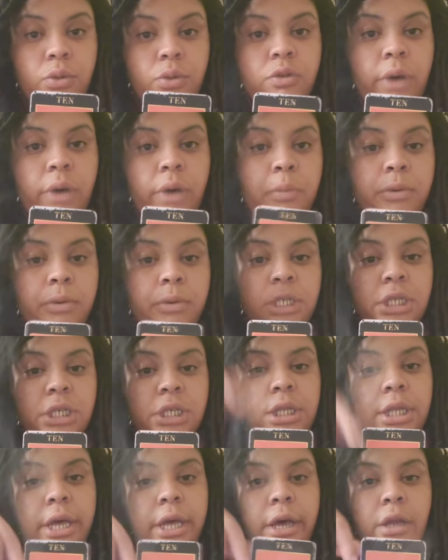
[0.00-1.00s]
So I
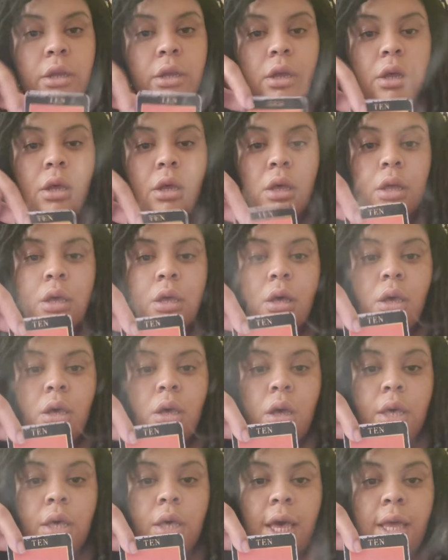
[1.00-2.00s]
appreciate that.
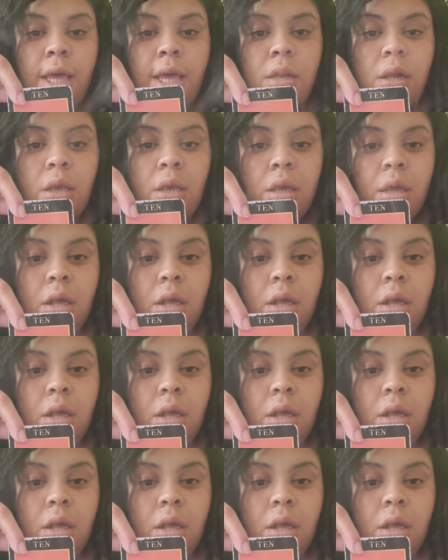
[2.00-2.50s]
Again,